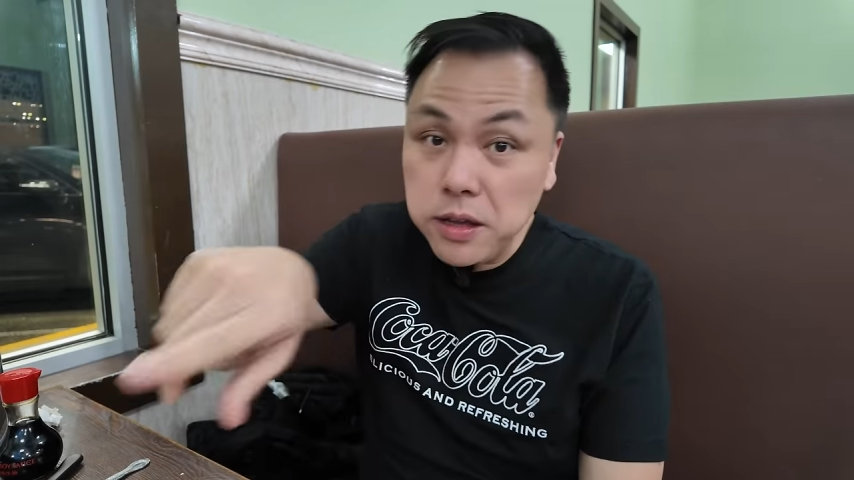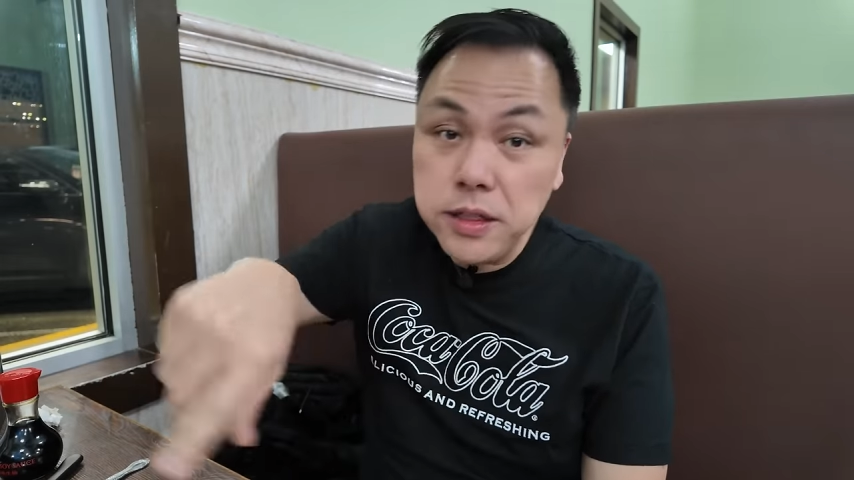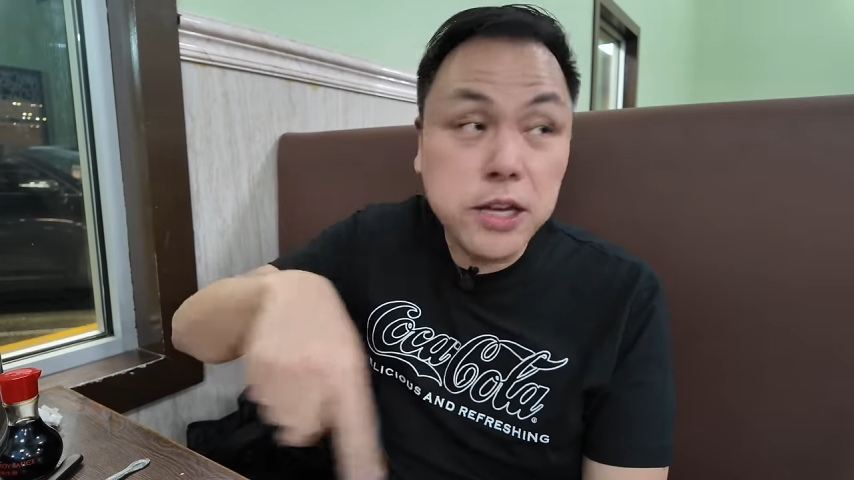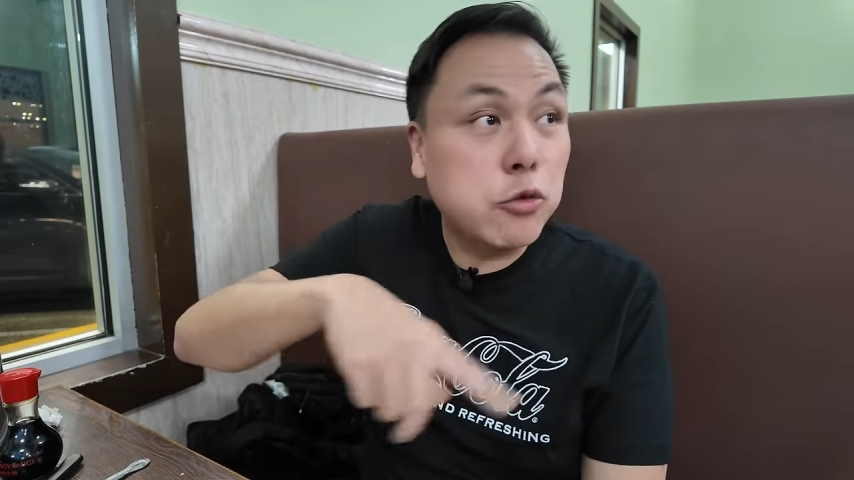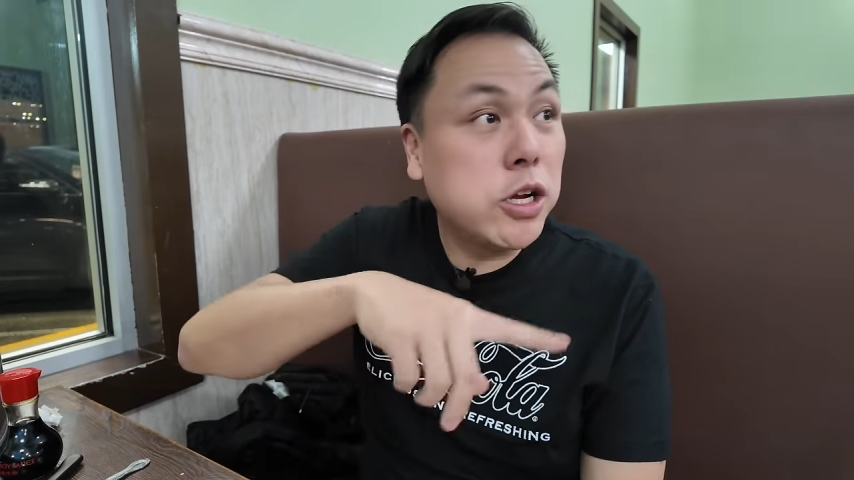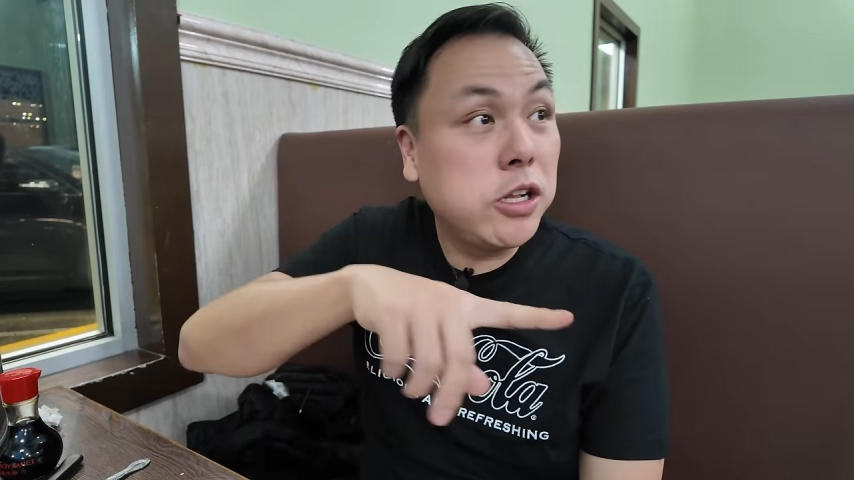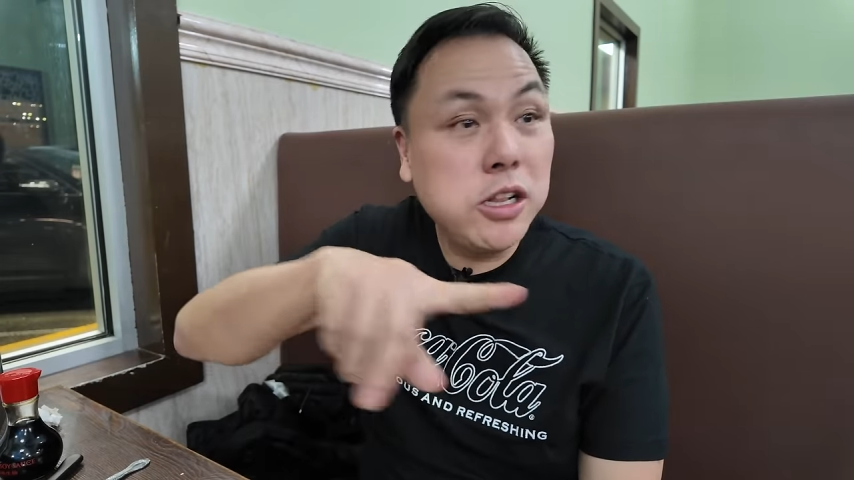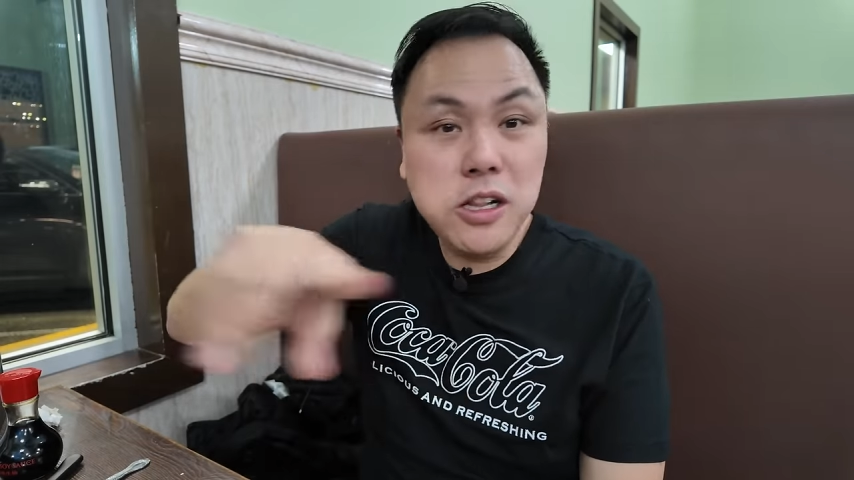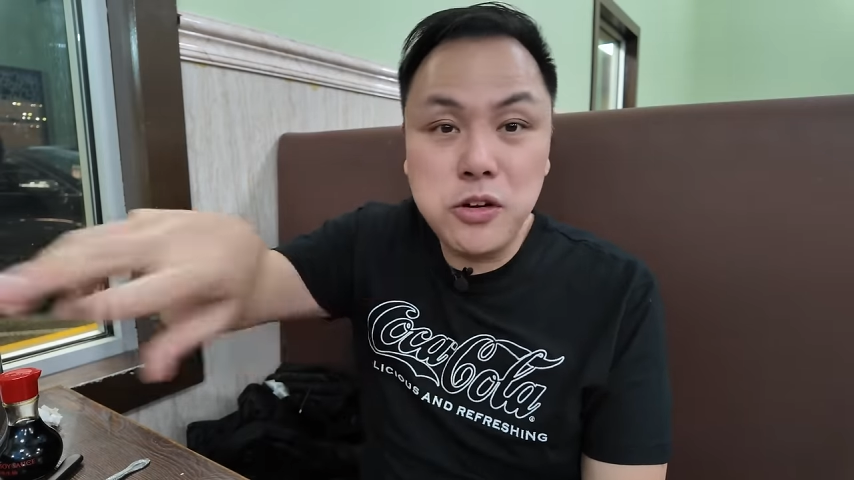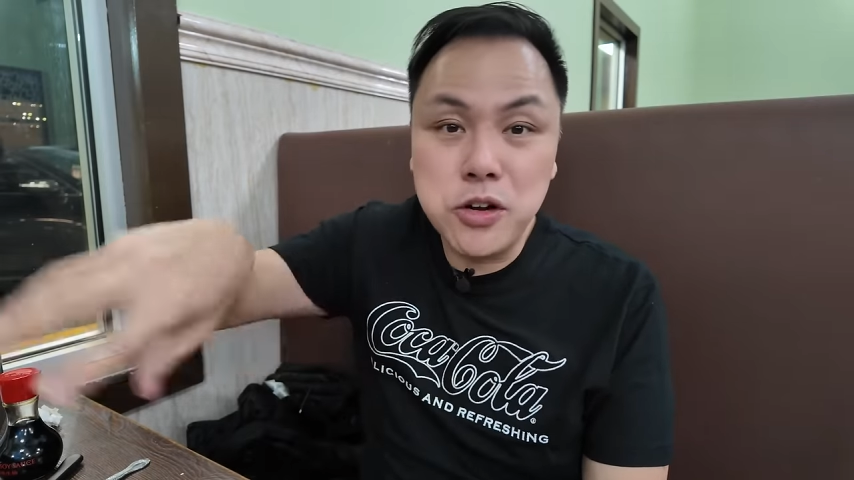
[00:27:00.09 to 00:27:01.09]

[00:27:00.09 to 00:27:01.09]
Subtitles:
the grill